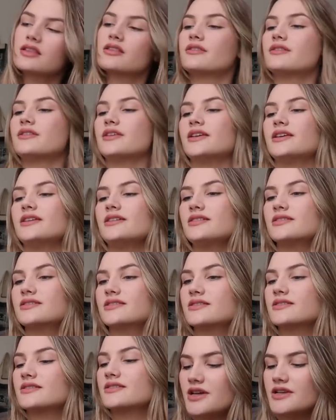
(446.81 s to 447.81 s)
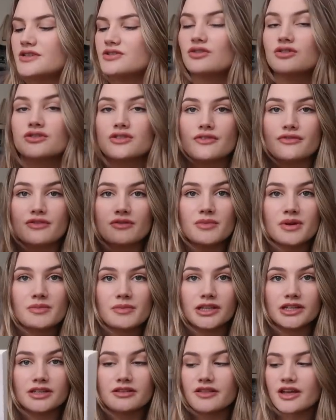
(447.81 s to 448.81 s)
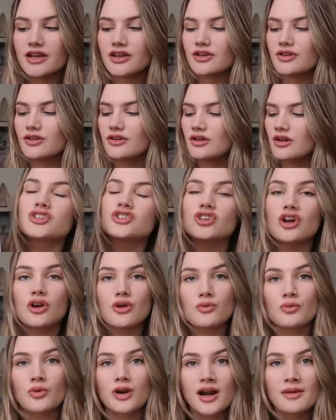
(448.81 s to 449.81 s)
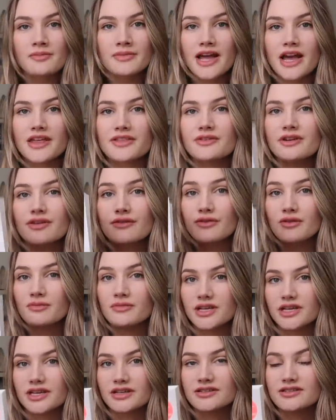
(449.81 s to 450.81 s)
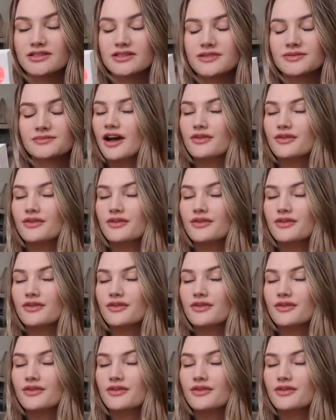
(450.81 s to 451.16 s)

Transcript: this is also from Macmillan thank you so what I'm gathering from this